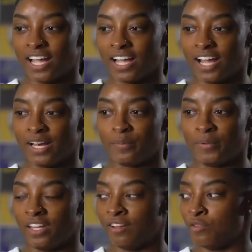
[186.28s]
at kind of
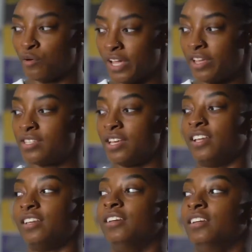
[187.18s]
being a voice
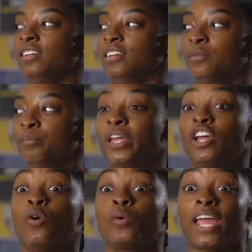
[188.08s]
and
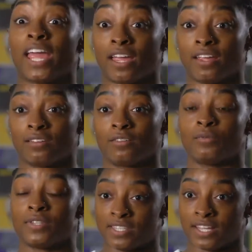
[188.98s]
being okay
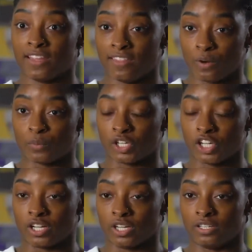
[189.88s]
with saying that we're
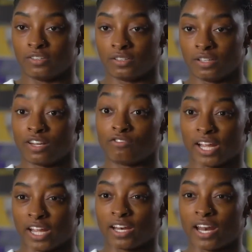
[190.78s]
good and
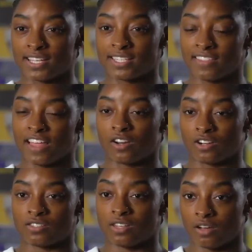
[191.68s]
recognizing that
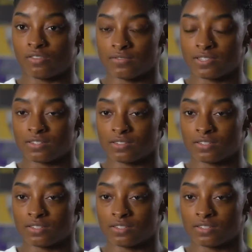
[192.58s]
ourselves.